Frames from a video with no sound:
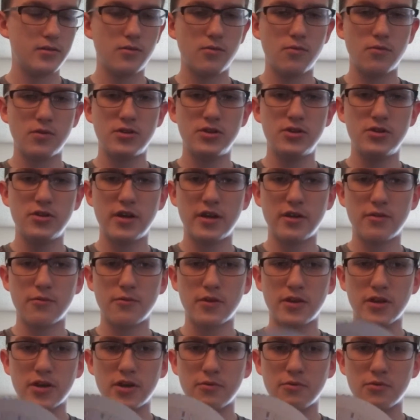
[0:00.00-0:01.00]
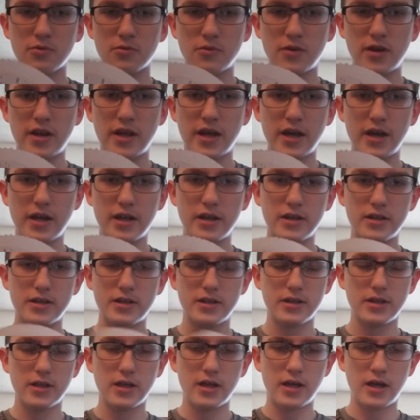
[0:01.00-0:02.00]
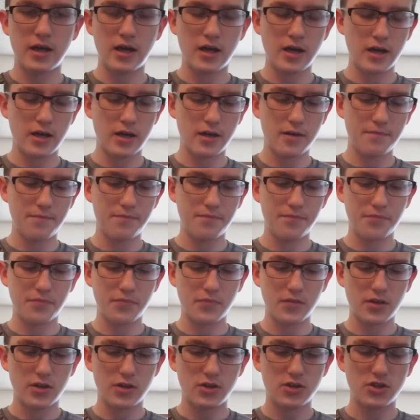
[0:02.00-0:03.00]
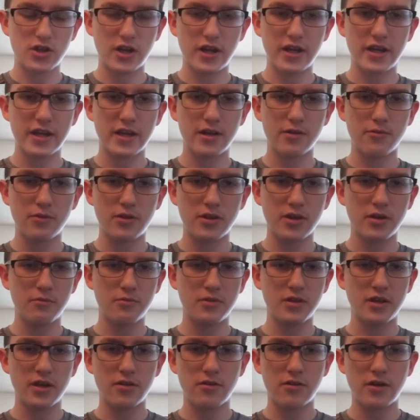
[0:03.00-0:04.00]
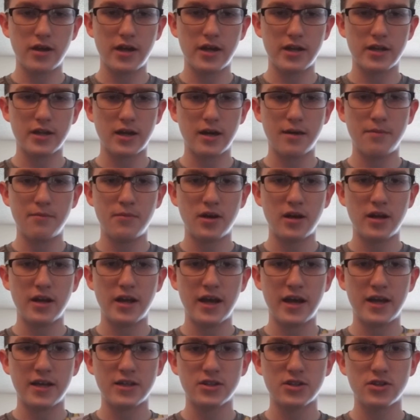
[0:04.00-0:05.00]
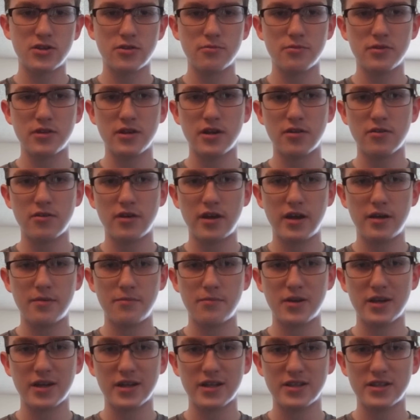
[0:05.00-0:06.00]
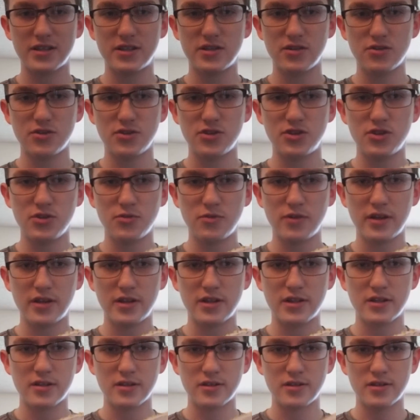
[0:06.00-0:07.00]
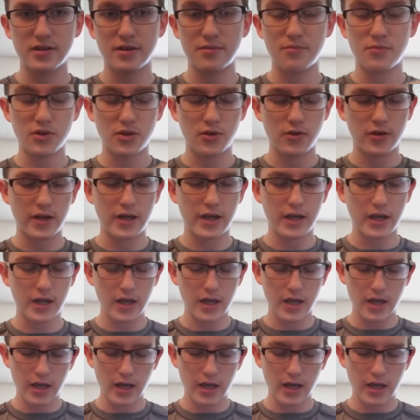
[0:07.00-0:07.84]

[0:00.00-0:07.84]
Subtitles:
once you get it really good with one hand, try to get it really good with the other hand. I'm not as good with the other hand, but I can still do it to some degree.